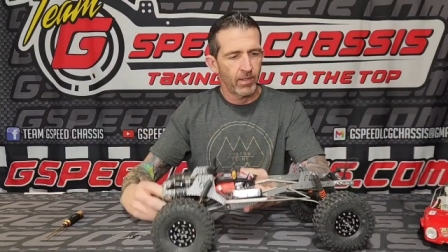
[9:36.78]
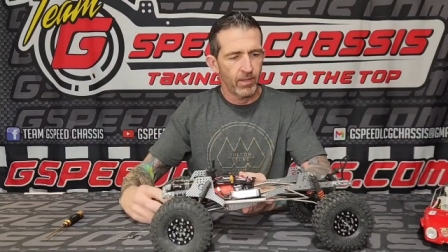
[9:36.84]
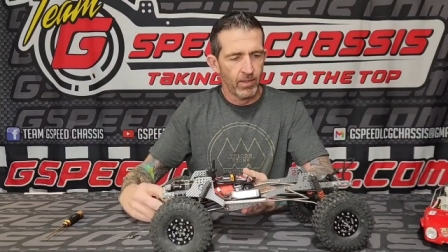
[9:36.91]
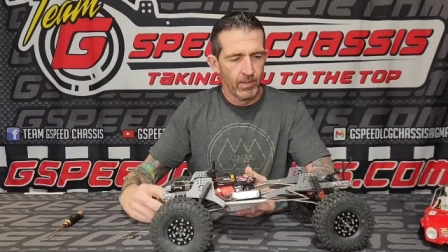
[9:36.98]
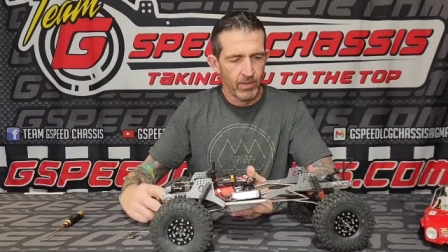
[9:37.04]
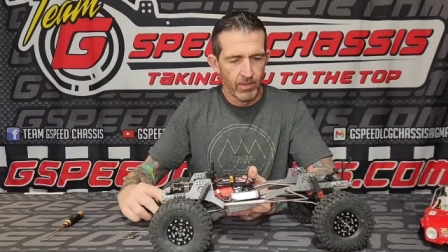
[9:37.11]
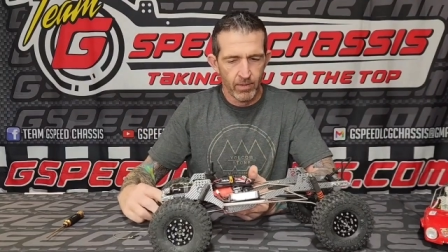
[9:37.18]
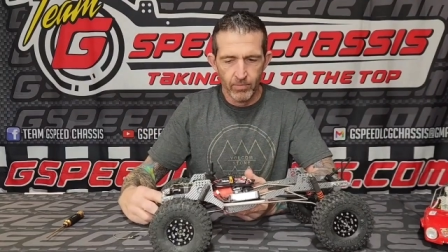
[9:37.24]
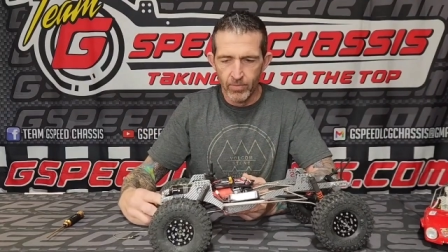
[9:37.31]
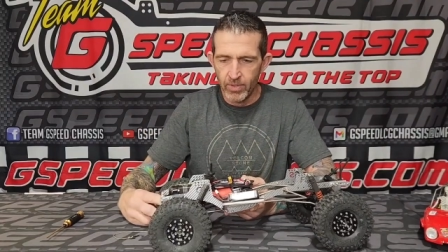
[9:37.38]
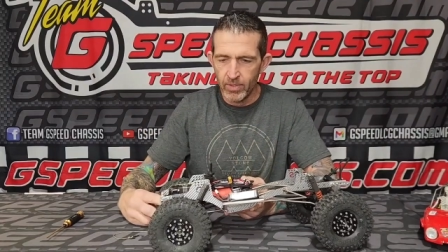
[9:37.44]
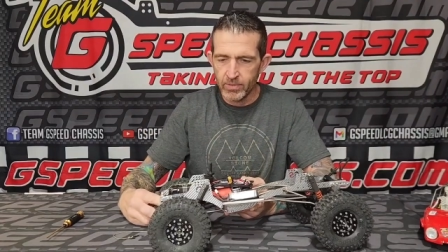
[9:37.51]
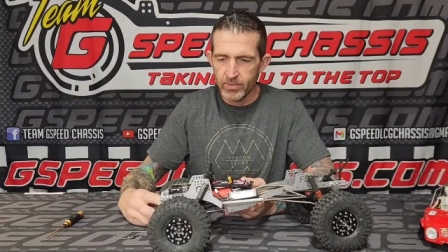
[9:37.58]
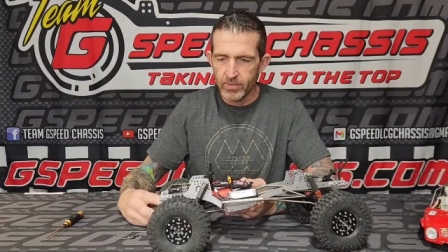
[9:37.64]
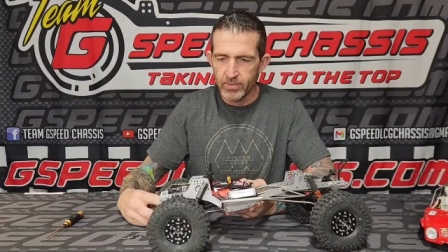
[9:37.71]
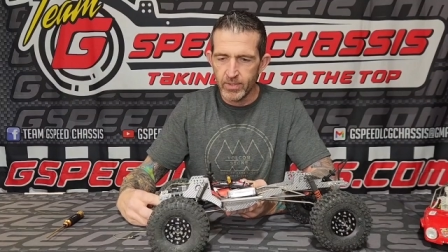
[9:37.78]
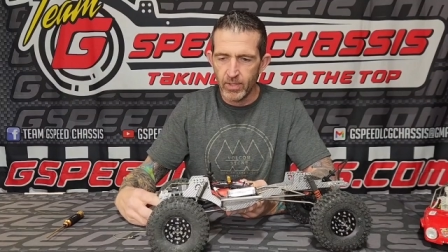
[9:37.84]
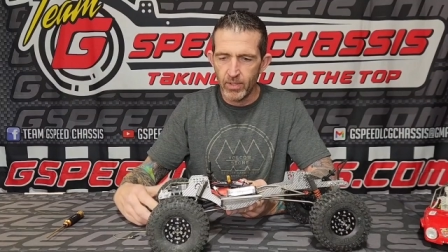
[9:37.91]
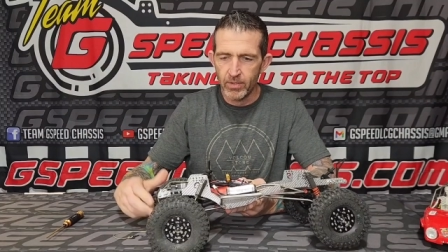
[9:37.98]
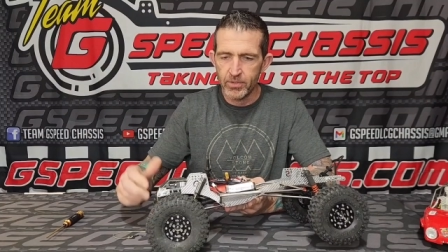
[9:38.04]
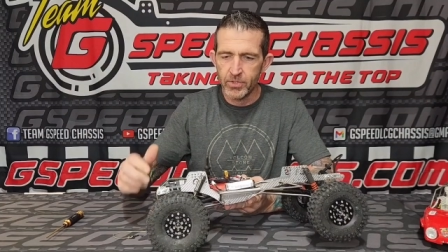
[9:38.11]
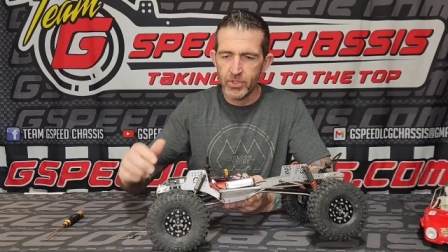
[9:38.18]
What else is
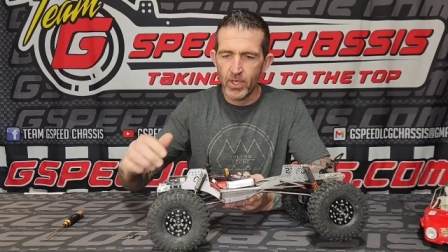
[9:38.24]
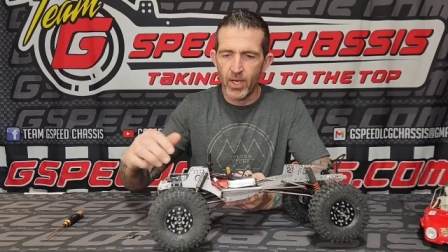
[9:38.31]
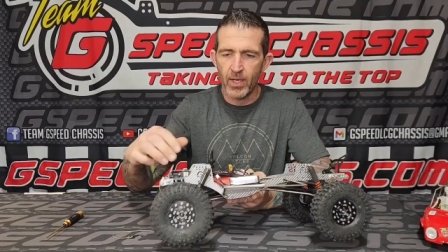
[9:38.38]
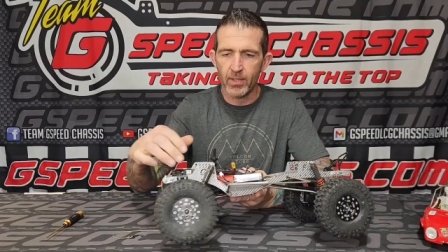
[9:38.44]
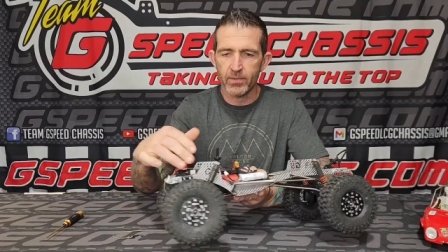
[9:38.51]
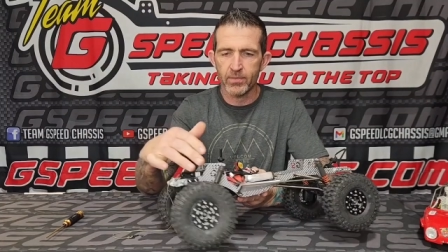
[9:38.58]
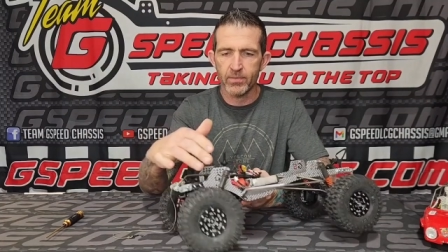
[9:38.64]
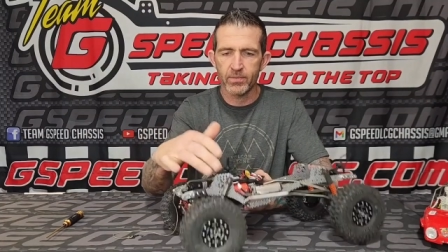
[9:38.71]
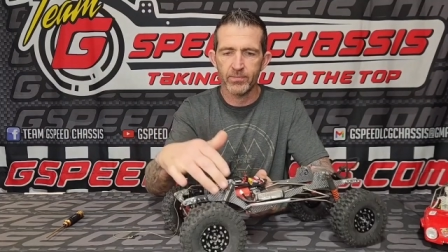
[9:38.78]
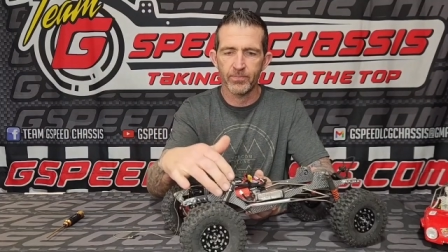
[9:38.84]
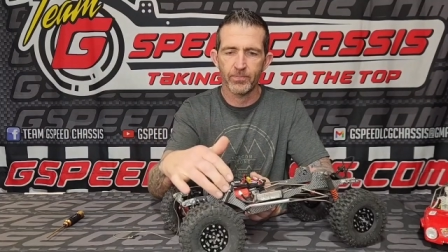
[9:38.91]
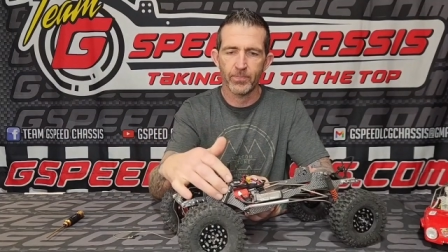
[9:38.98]
there? Shocks.